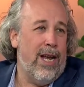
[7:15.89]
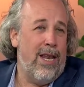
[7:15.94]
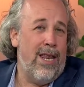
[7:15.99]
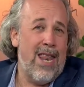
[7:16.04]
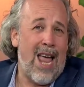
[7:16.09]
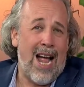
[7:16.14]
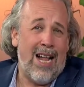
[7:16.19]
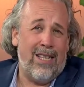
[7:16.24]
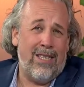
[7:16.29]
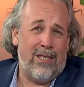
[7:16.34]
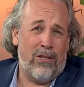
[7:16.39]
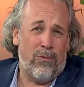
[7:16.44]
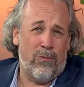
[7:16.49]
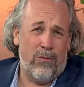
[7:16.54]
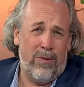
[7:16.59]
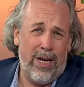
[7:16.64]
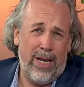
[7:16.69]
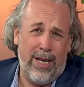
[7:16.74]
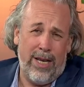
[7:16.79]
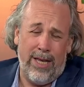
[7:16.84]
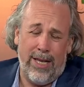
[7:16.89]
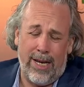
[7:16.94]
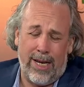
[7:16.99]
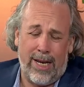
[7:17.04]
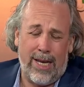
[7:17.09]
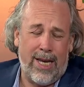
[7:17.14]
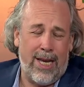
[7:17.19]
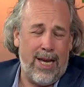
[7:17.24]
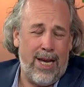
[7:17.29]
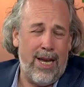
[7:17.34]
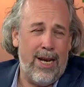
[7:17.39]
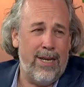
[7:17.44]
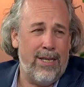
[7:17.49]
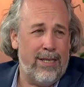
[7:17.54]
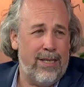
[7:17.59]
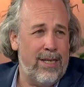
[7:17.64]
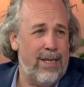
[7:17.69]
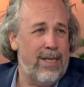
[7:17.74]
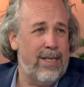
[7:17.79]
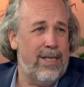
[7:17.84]
And that's really the key to
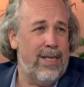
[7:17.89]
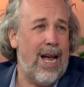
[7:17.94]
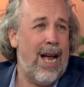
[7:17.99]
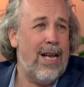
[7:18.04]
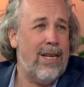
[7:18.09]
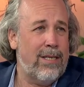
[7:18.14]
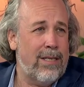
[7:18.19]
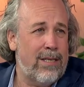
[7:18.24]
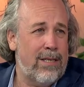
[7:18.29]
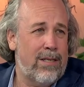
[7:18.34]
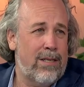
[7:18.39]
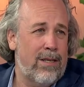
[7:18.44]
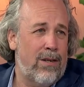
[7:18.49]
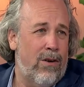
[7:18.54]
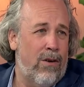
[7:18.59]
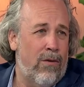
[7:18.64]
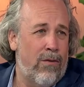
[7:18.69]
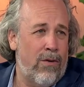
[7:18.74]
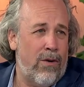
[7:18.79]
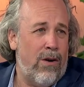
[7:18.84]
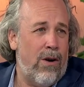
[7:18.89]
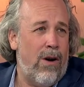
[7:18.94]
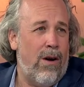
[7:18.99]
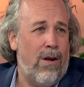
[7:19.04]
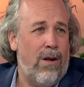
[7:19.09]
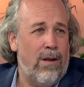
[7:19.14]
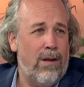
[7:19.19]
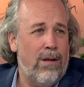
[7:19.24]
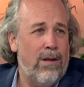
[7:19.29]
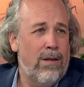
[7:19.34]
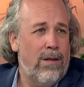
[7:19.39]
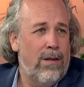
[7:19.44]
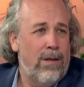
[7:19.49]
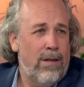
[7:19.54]
success mm. overall. Mm.